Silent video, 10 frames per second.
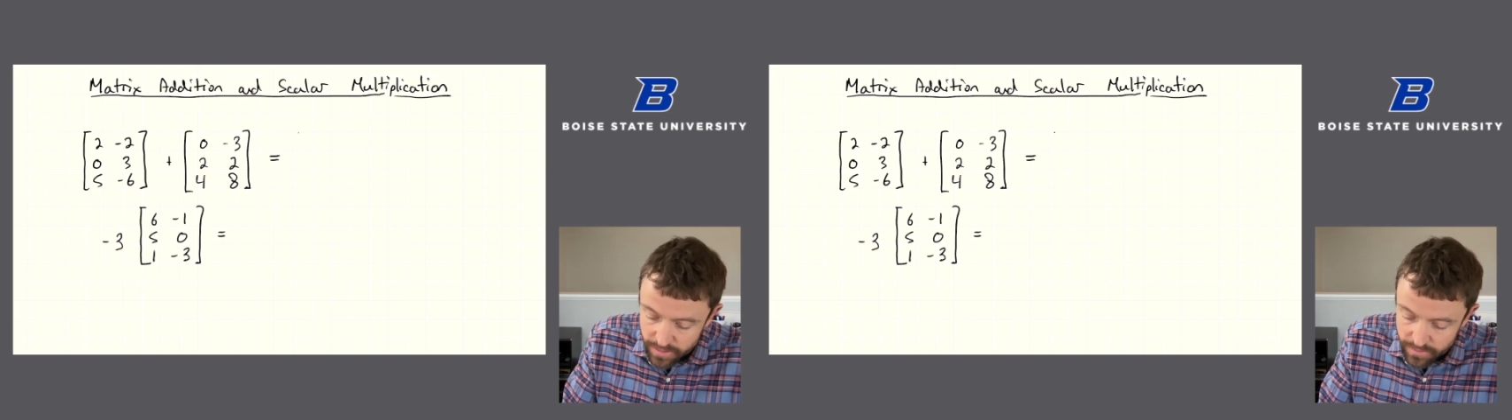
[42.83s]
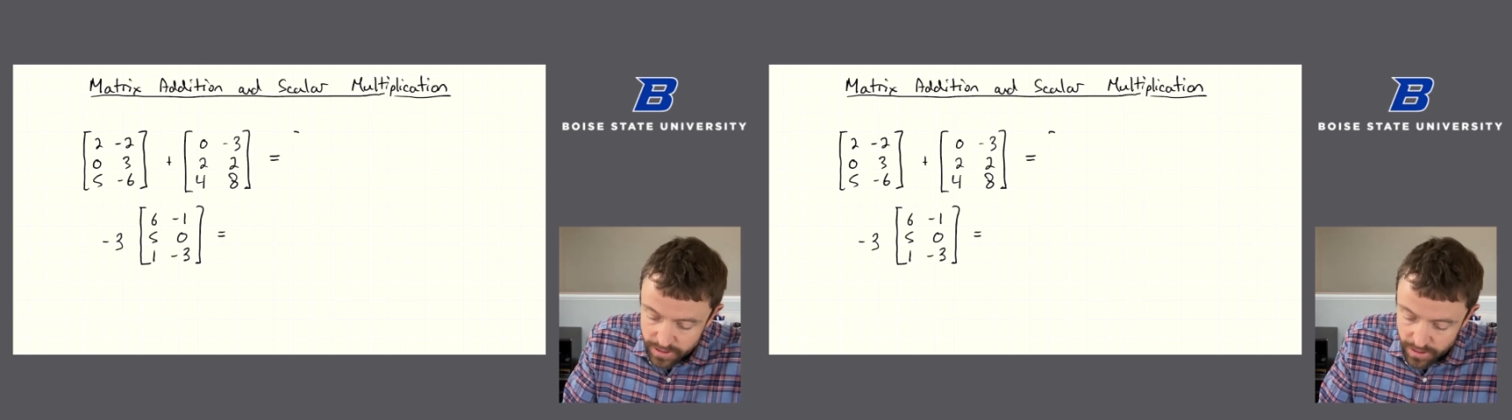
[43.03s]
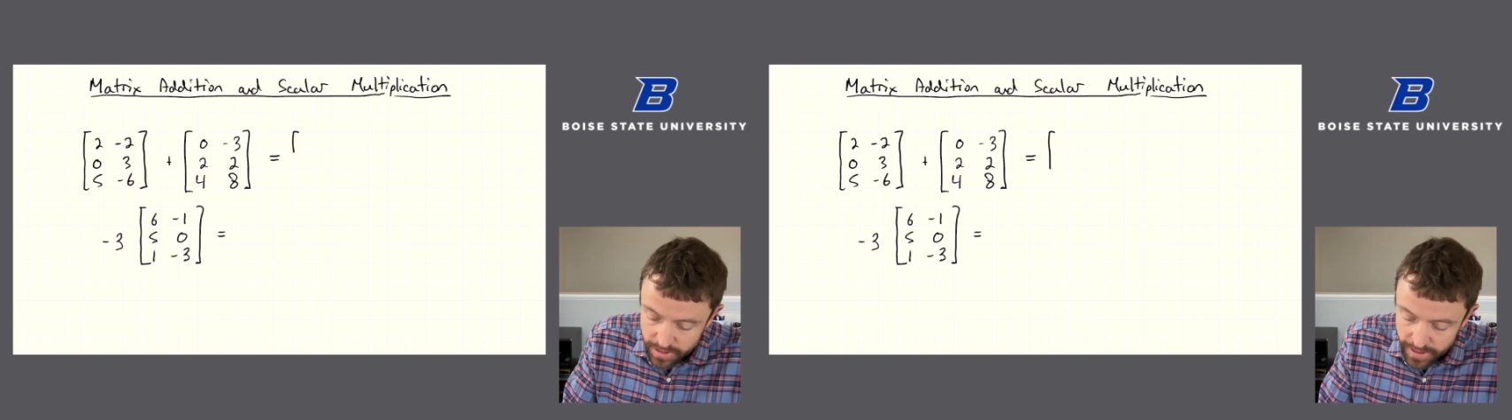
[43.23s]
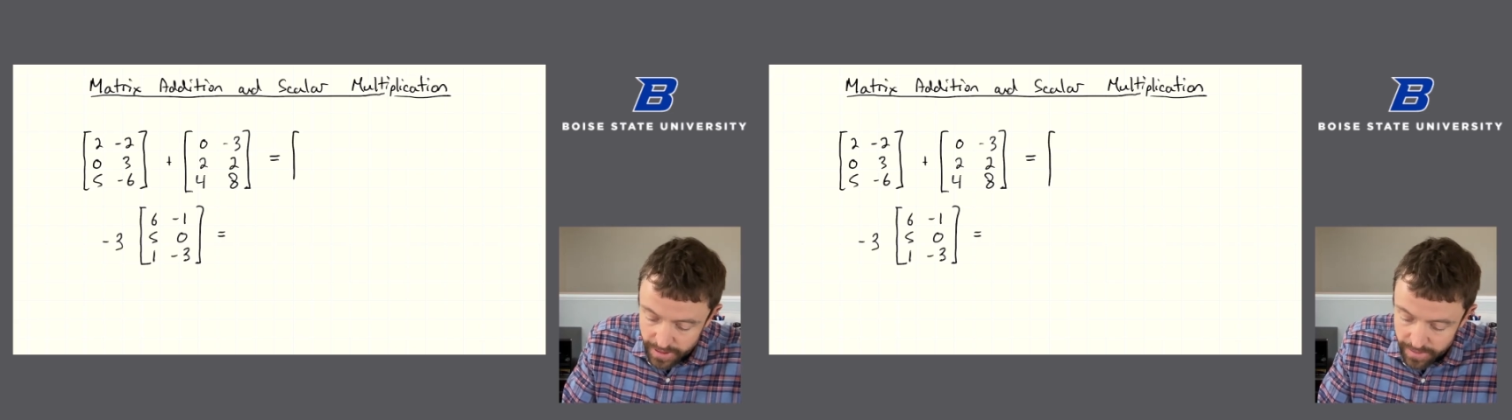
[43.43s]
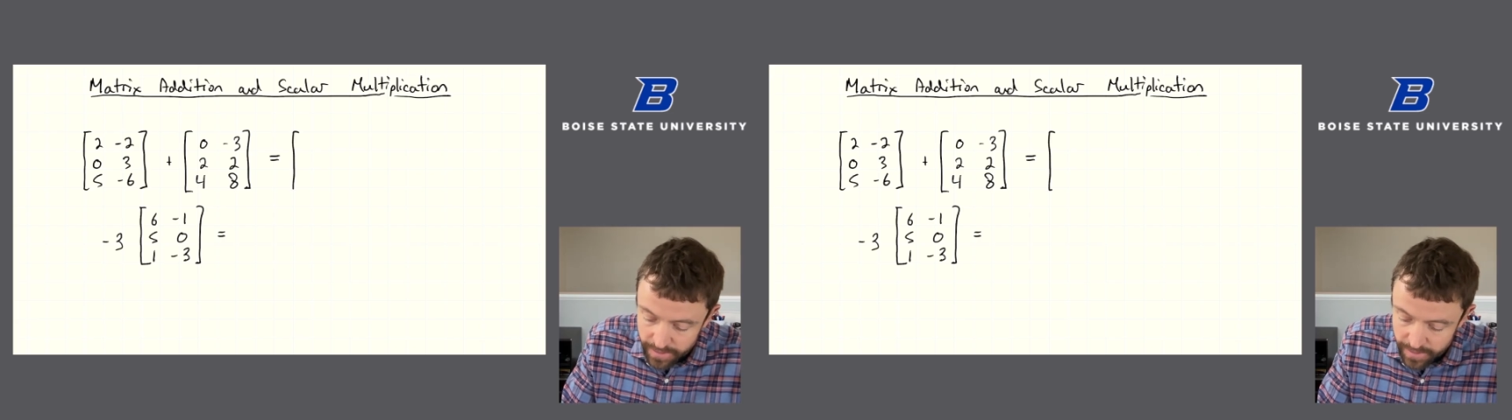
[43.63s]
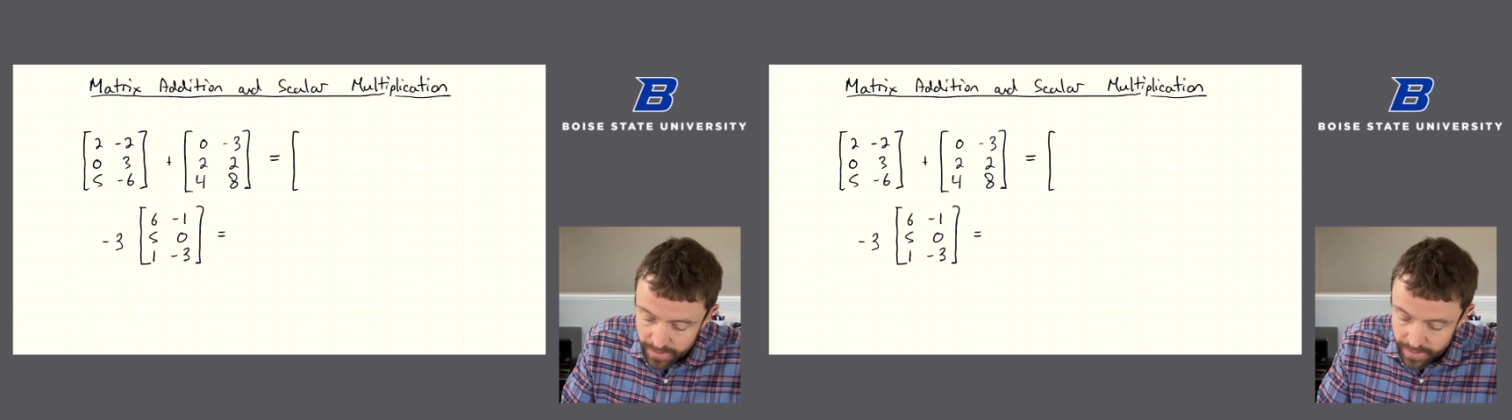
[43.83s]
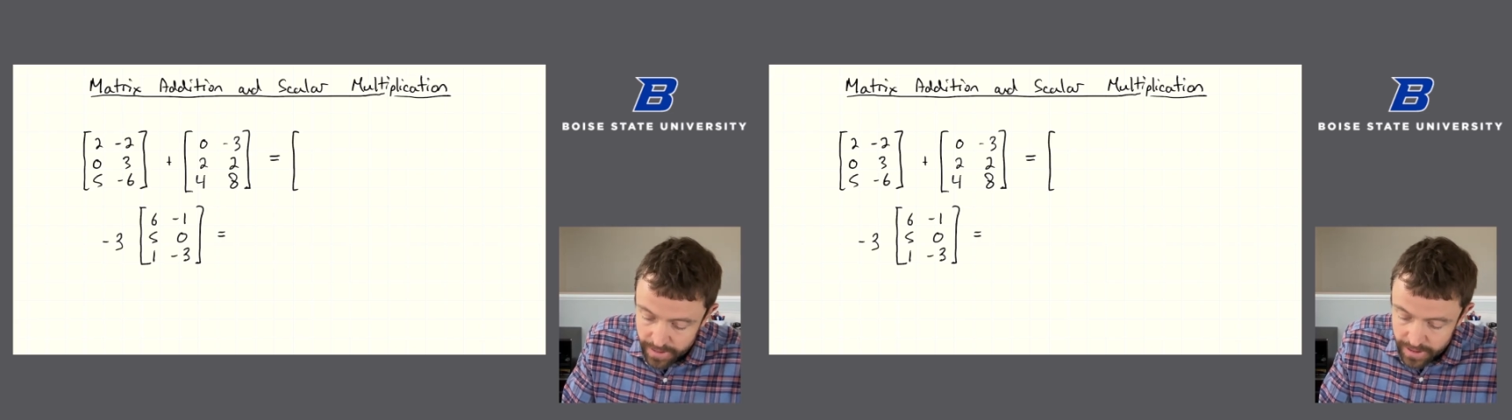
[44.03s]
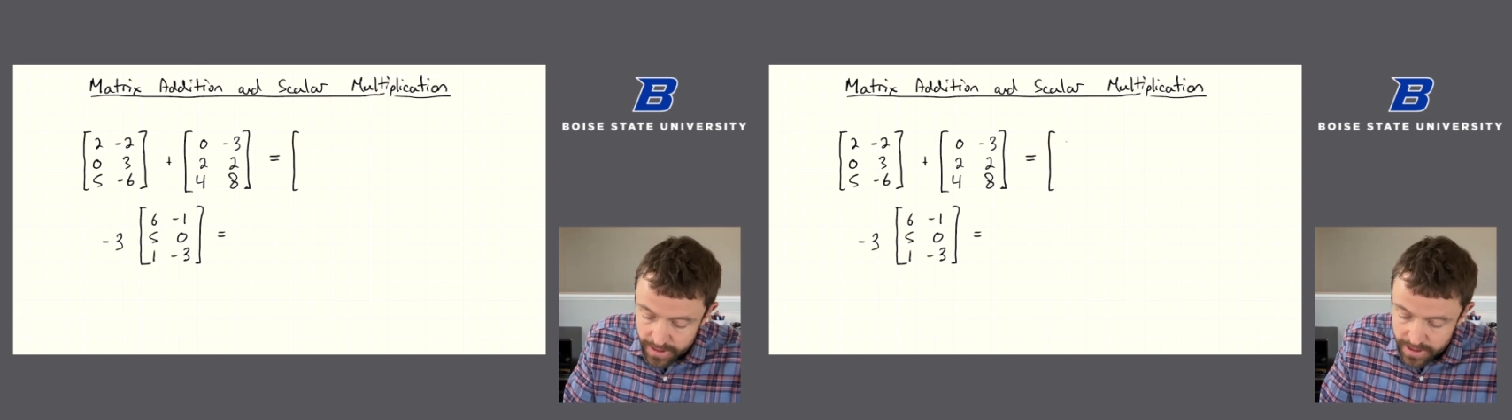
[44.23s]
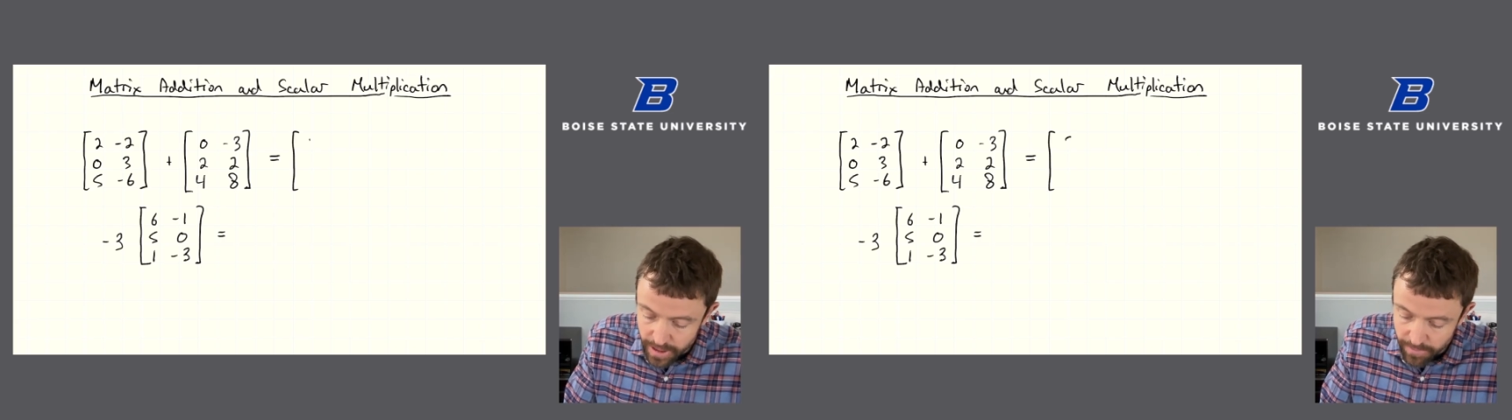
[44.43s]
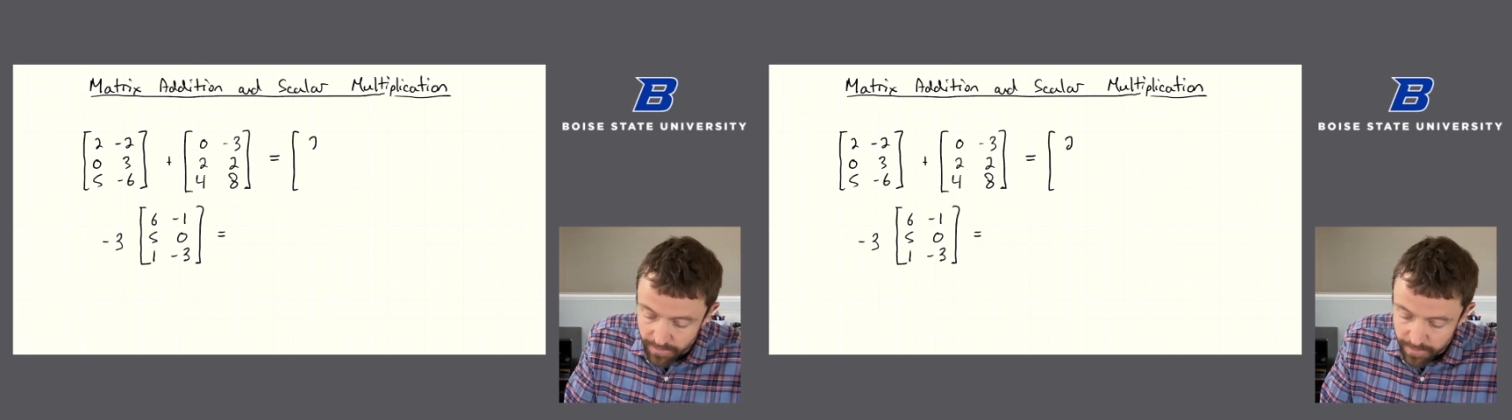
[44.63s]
The resulting sum of the